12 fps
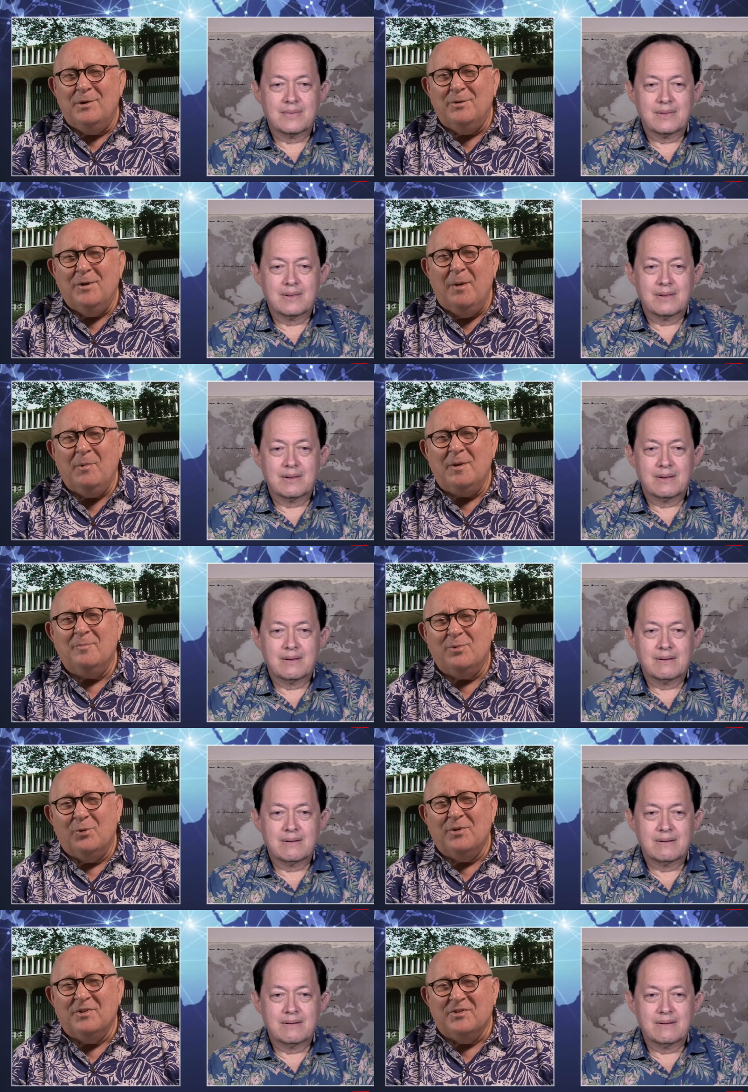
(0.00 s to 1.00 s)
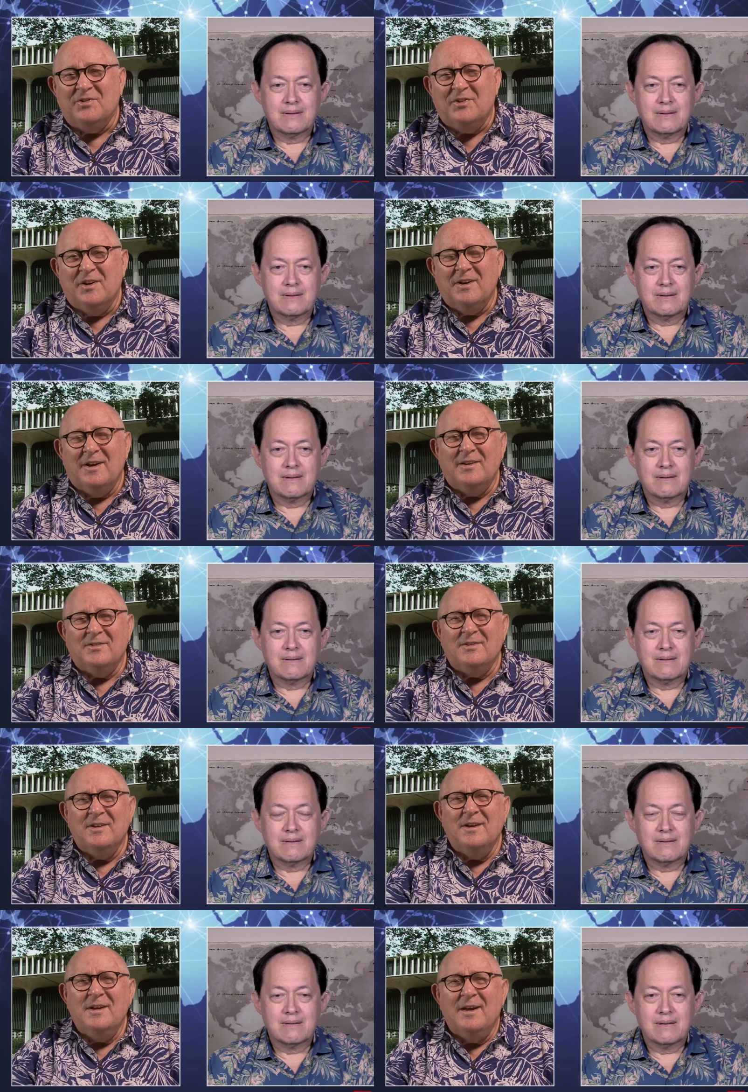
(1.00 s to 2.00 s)
Speaker 1: We don't know how many employees the state has
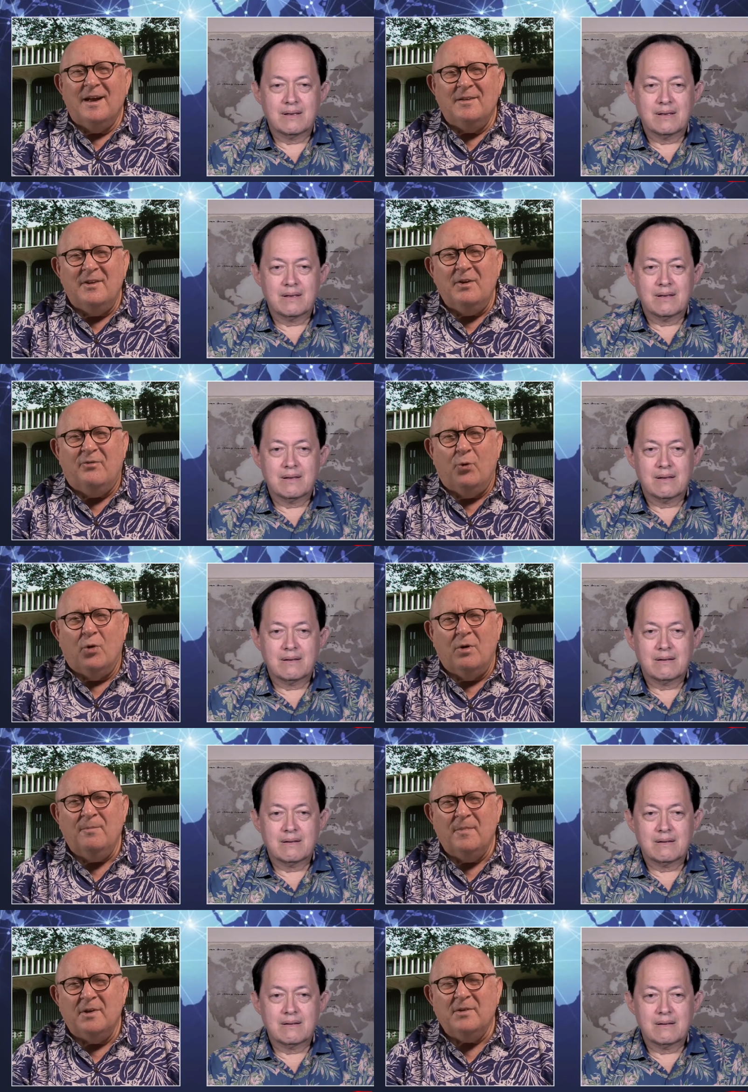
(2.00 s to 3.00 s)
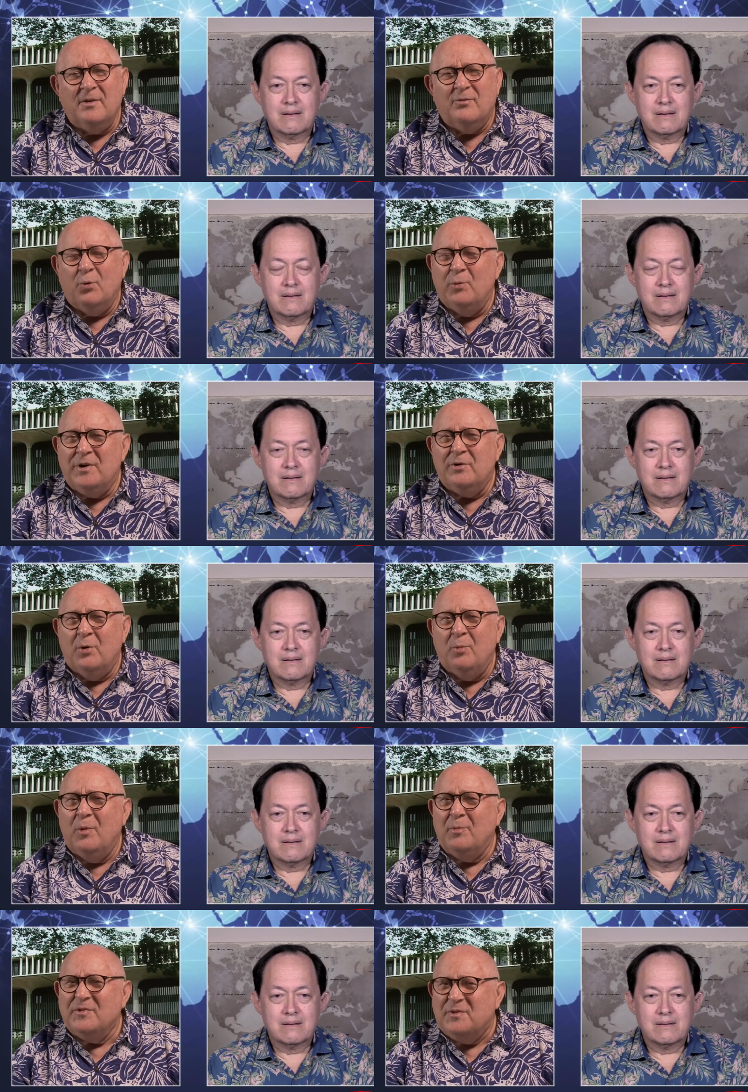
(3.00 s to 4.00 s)
and therefore and therefore we don't know
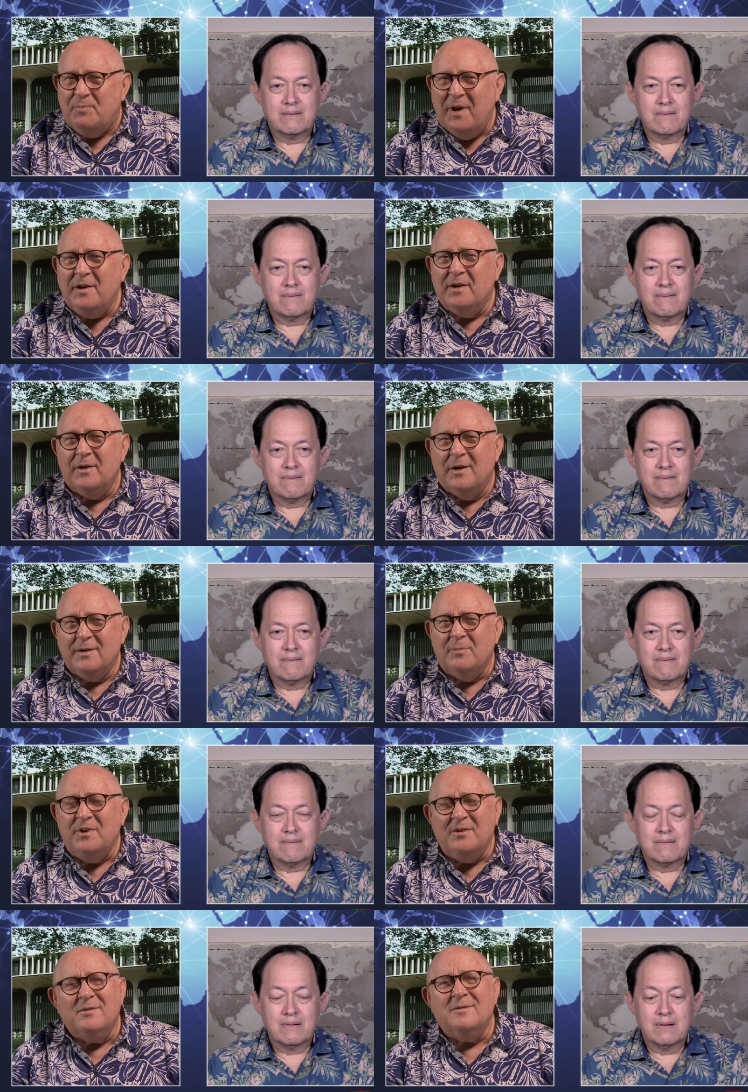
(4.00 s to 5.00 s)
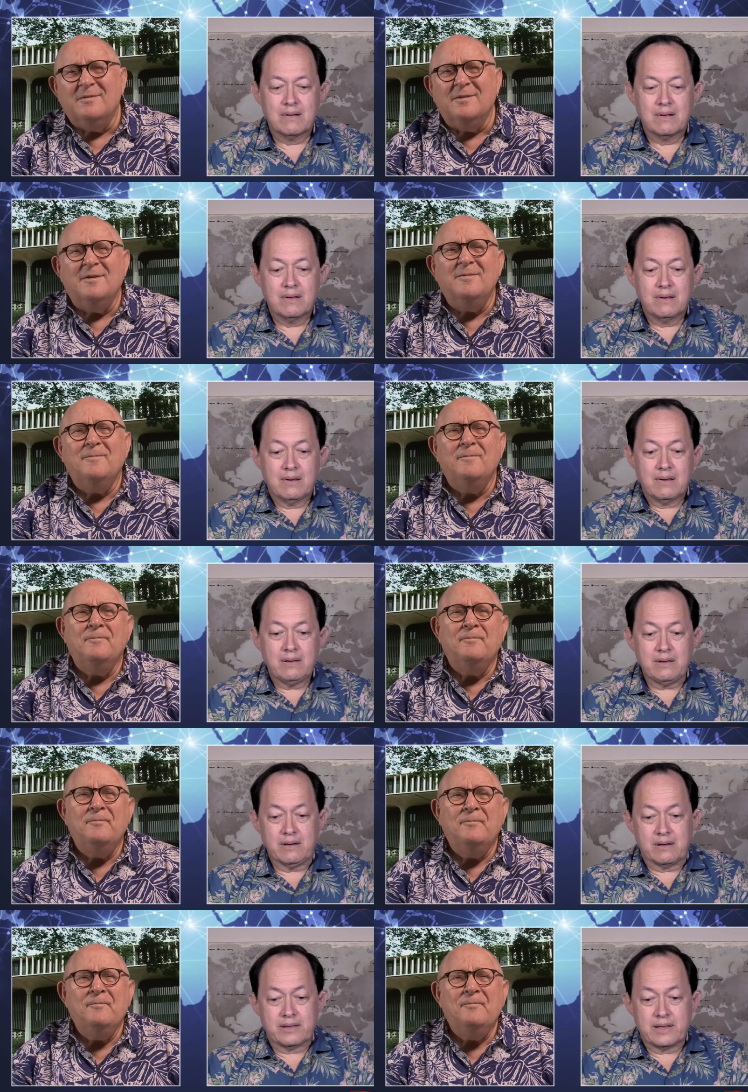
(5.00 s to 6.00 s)
what we're spending on them either
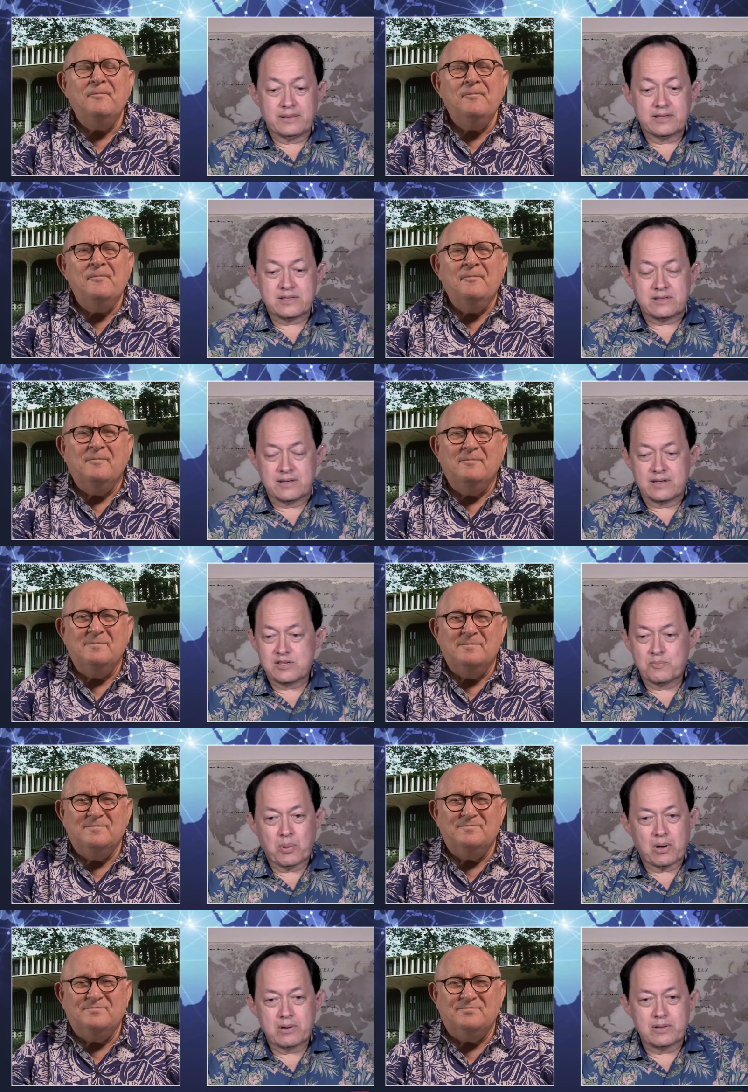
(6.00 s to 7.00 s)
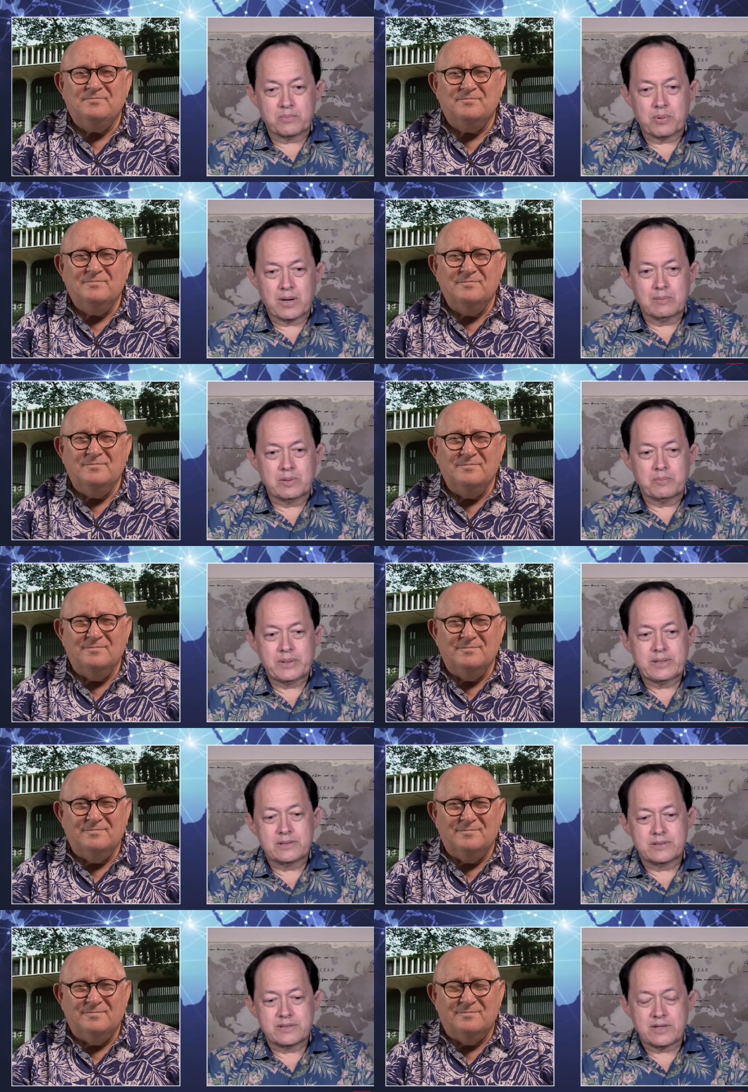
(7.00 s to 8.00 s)
Speaker 2: yeah that, that's that's a part of the problem
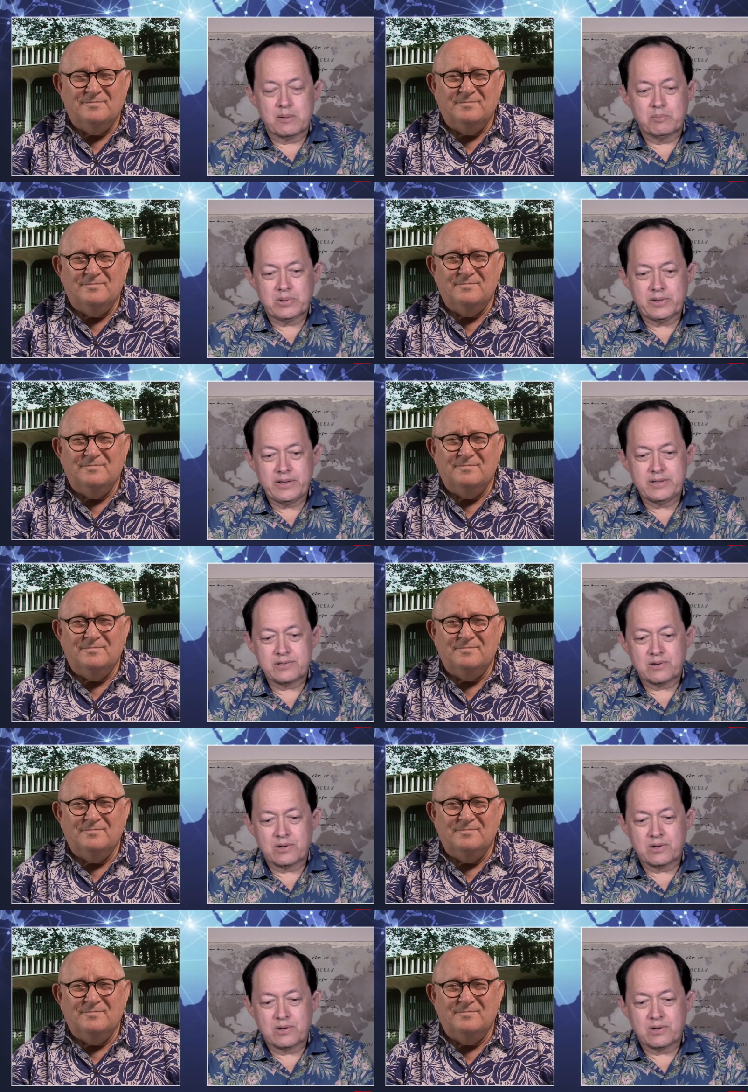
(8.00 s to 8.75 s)
because employees are